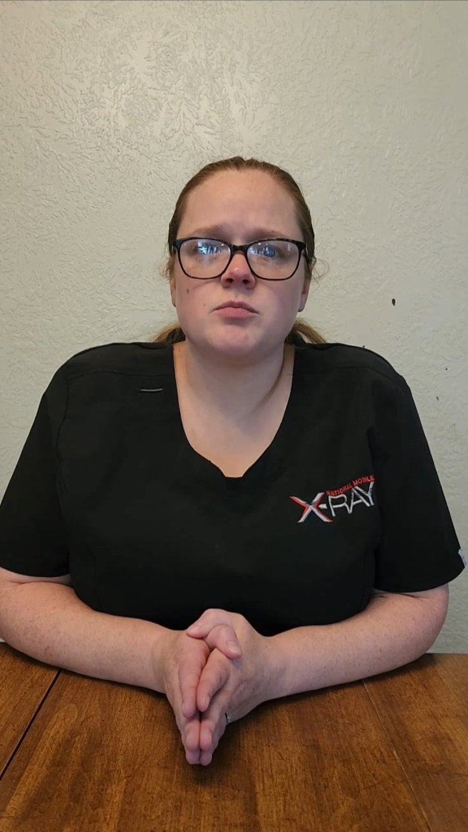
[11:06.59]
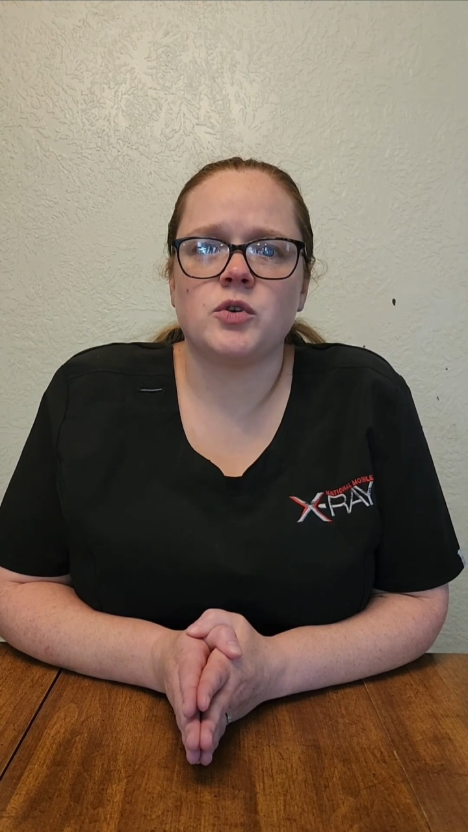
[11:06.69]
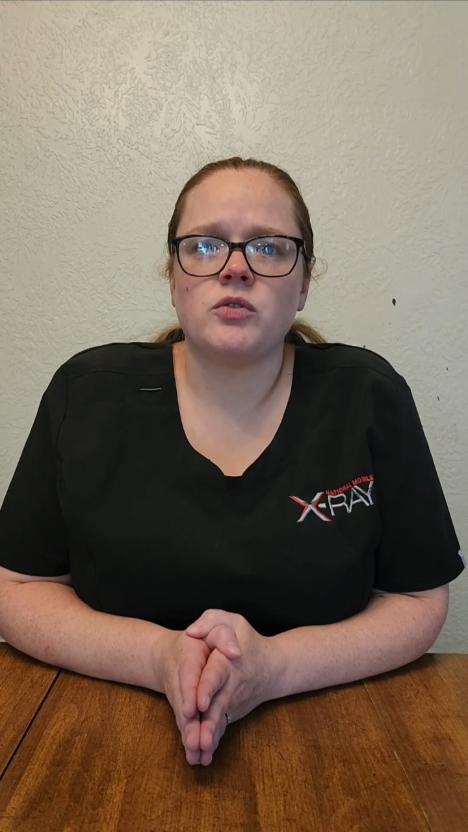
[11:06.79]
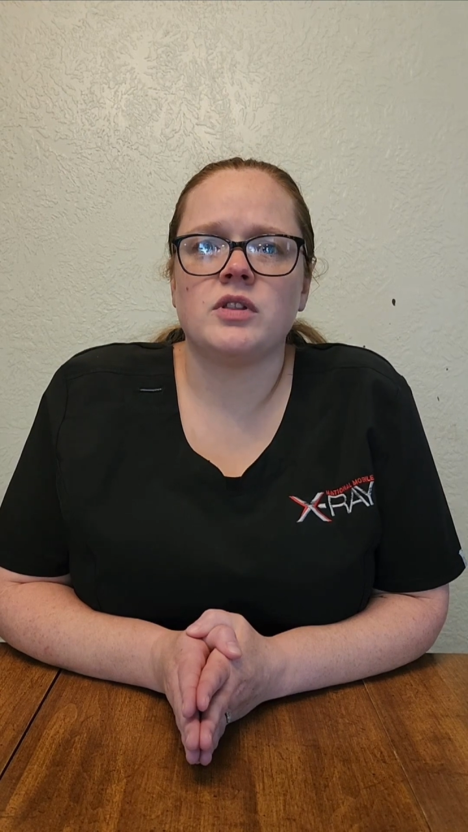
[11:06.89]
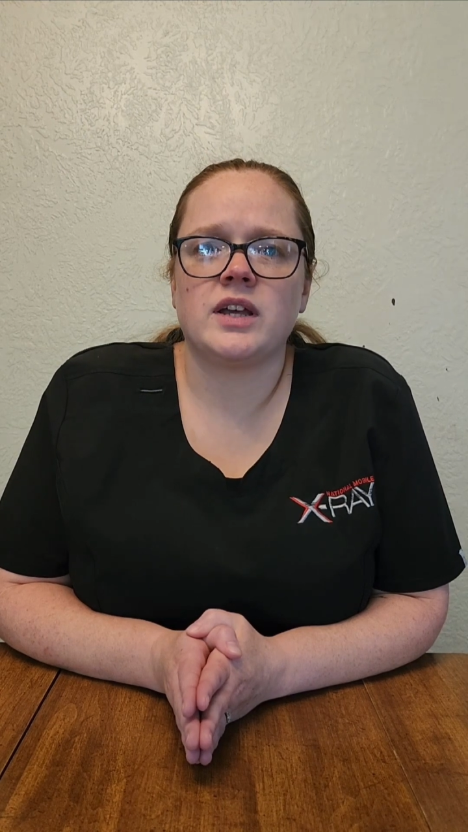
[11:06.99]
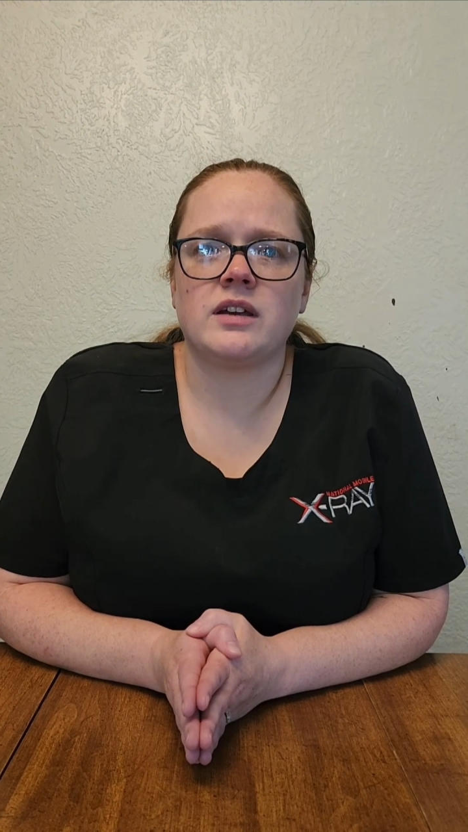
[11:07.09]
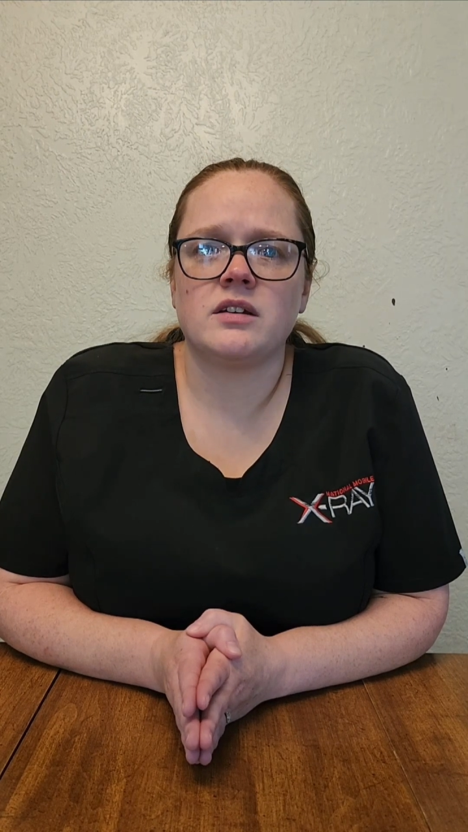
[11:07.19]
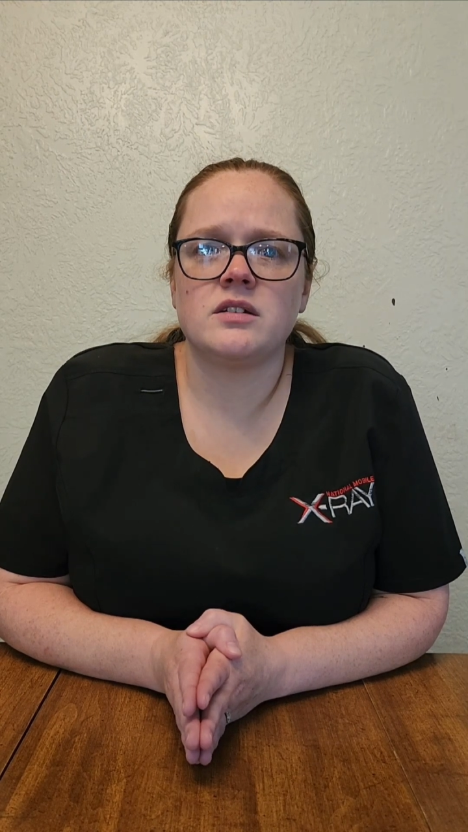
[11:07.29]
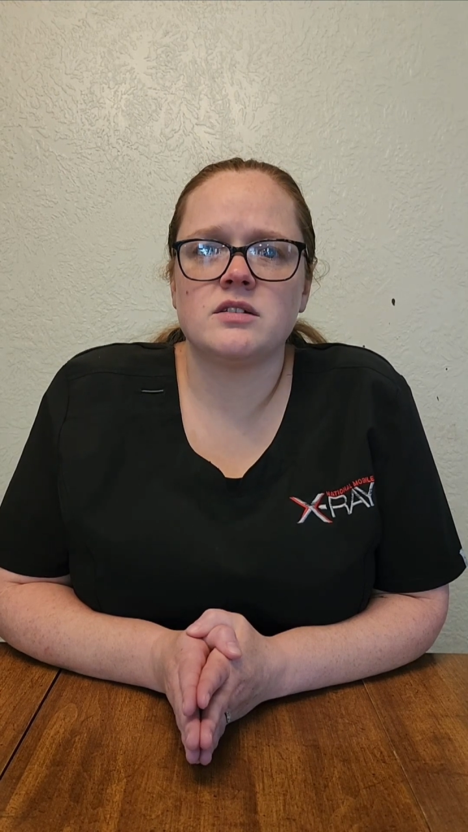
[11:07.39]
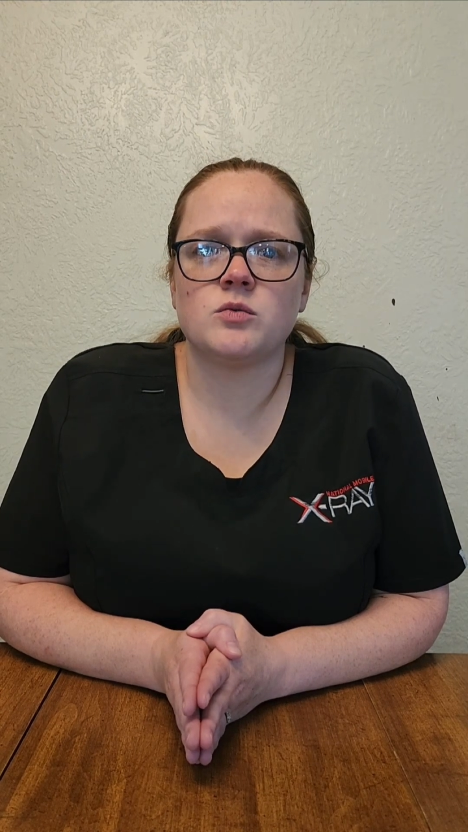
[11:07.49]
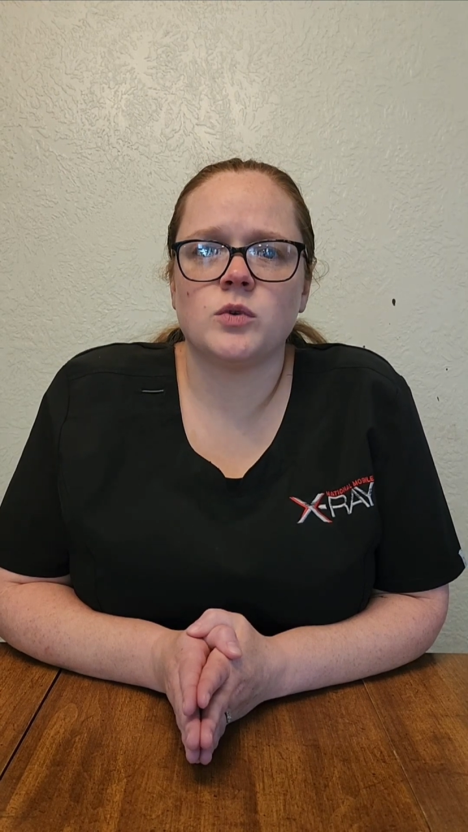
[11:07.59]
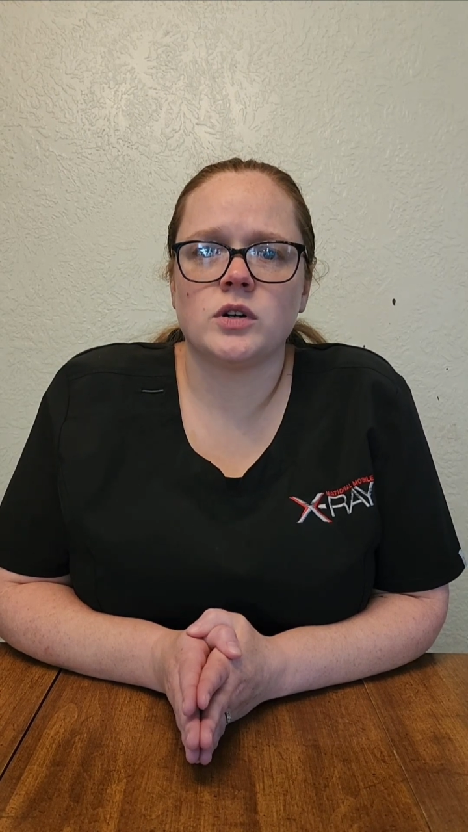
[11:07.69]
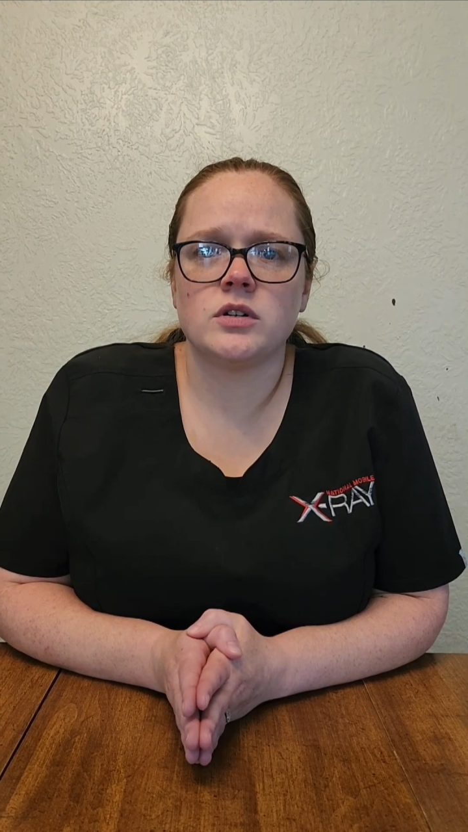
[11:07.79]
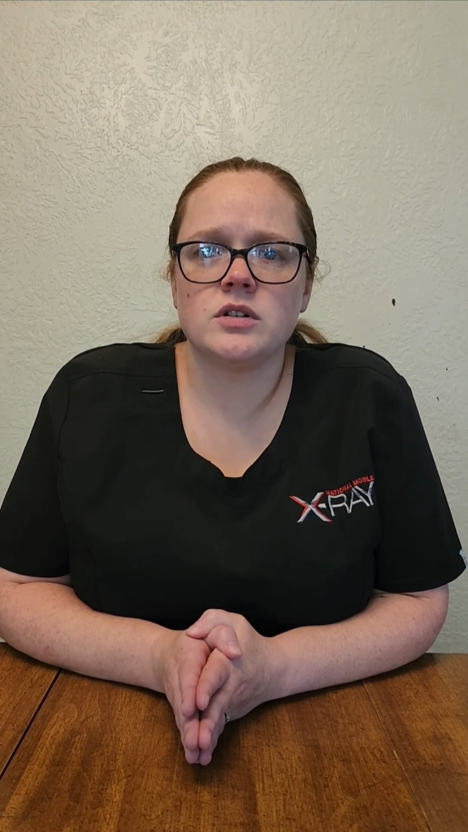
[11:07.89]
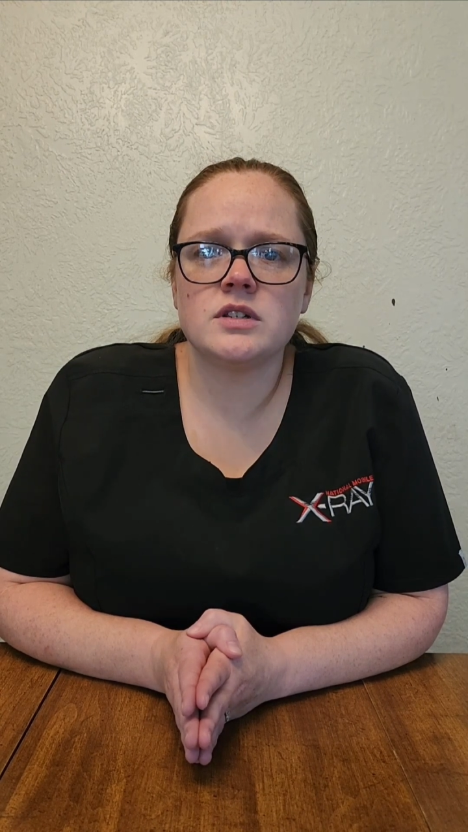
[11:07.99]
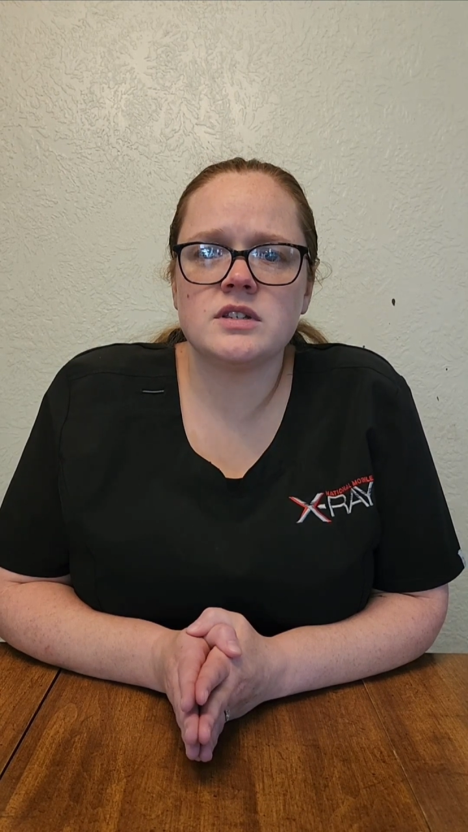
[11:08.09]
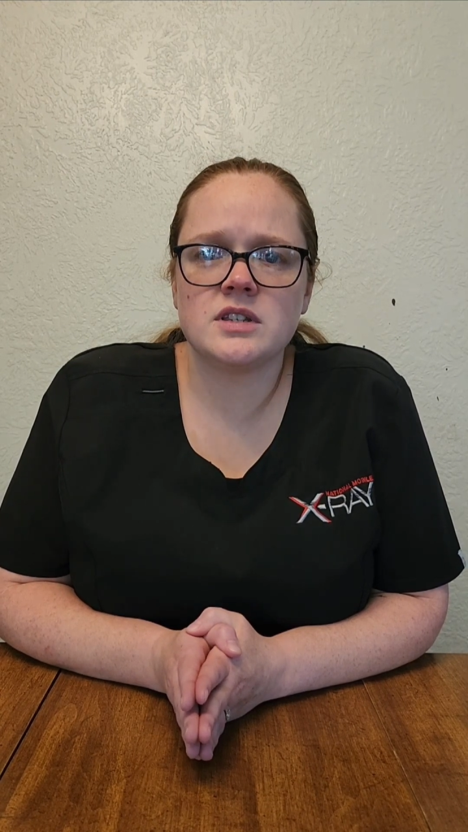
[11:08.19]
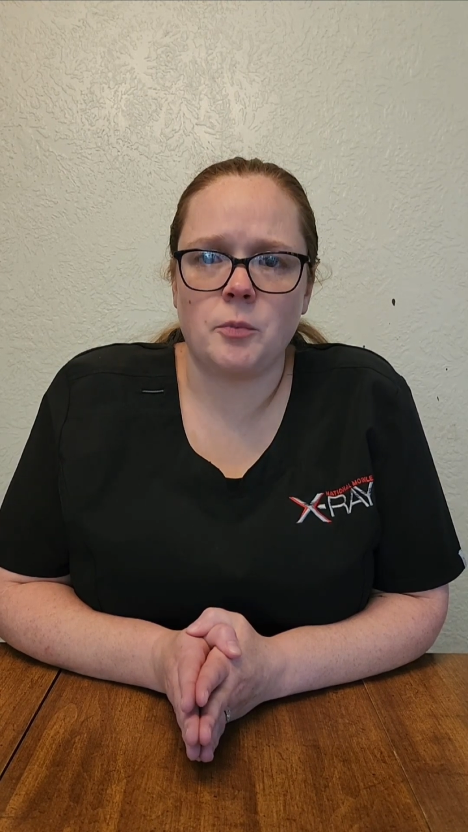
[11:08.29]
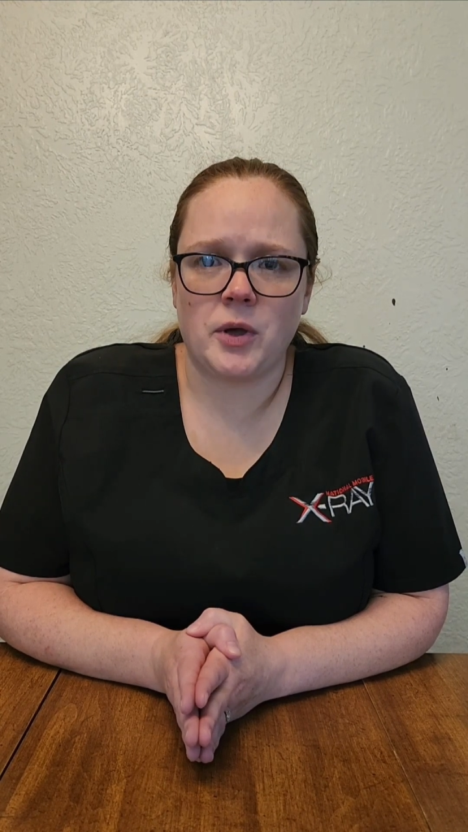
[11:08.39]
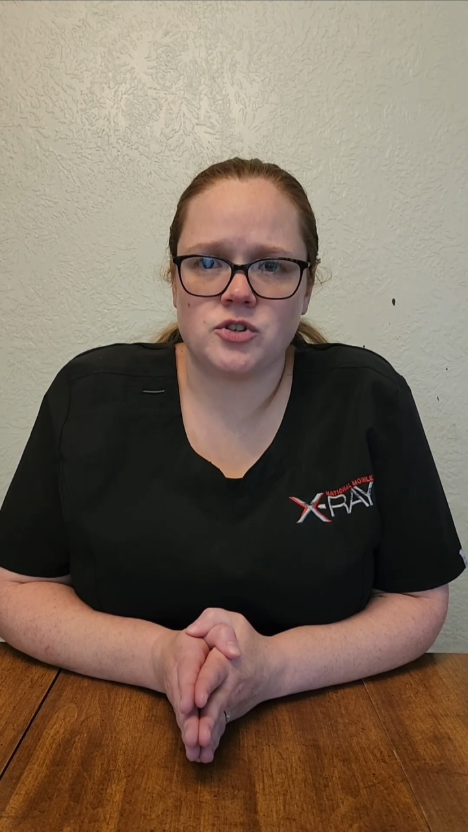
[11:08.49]
Both legs were
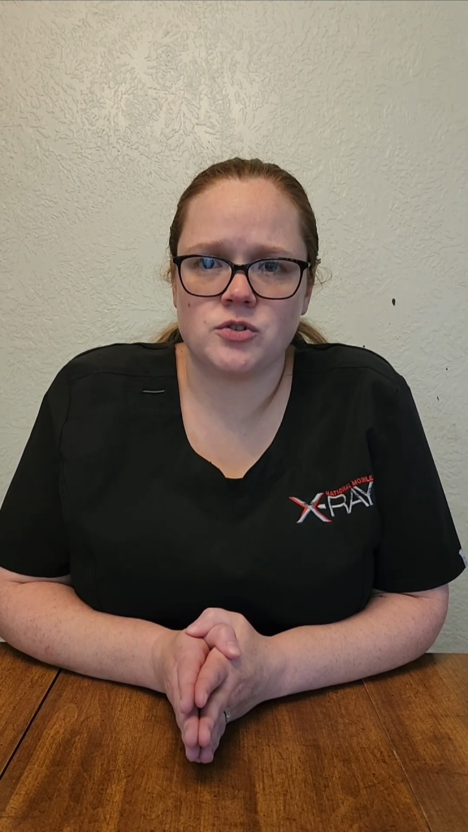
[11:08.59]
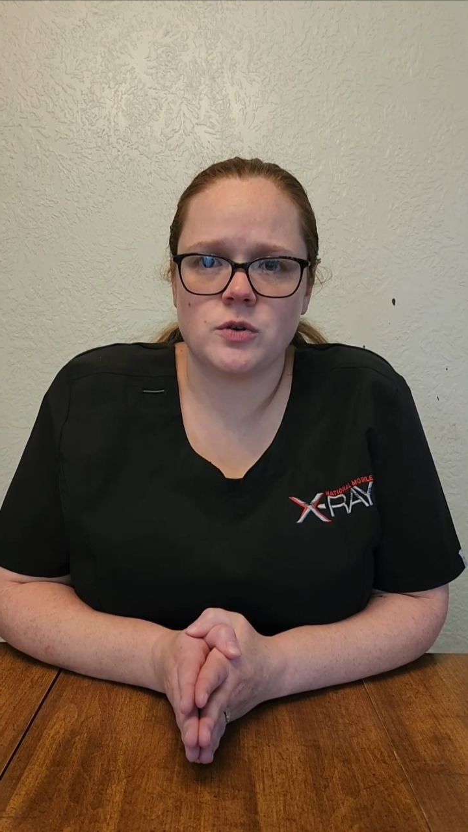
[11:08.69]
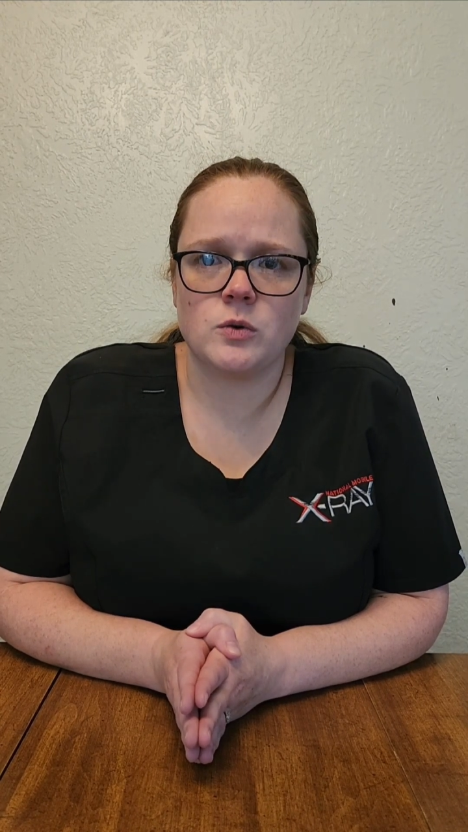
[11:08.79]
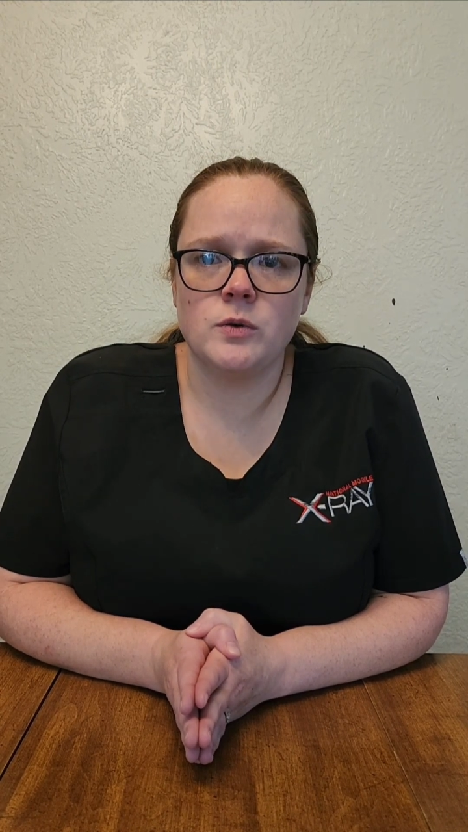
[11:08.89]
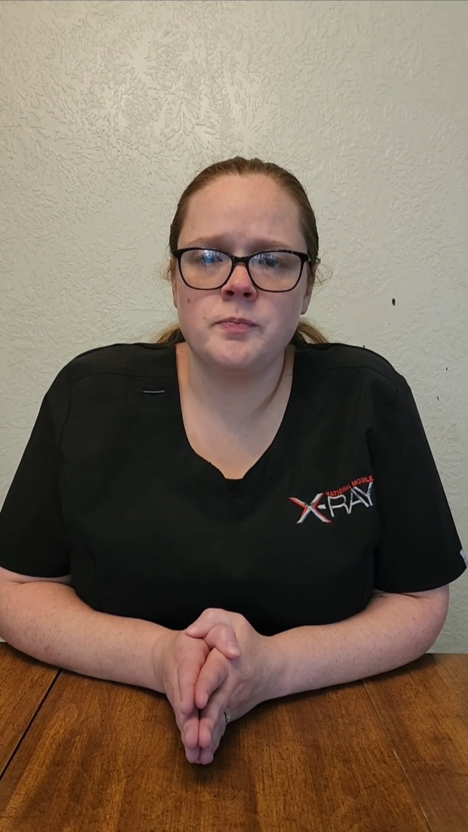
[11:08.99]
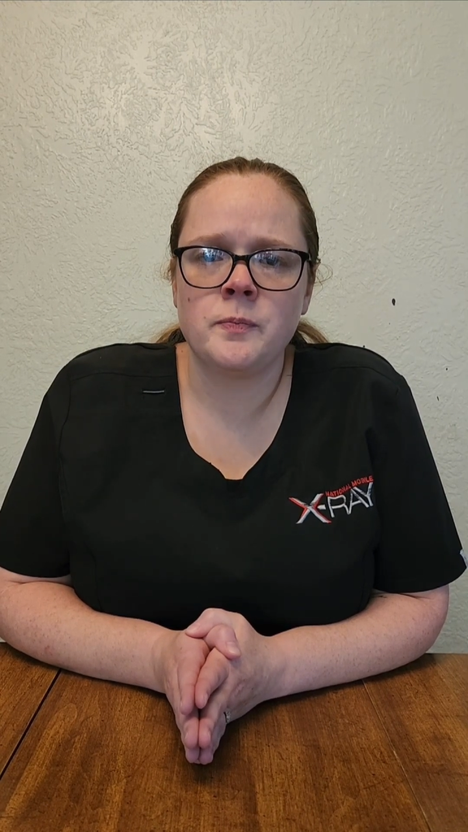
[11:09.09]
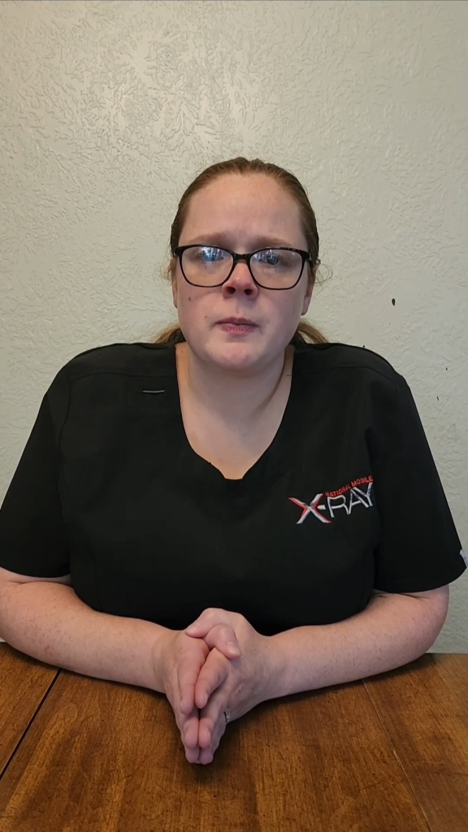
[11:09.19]
symmetrical.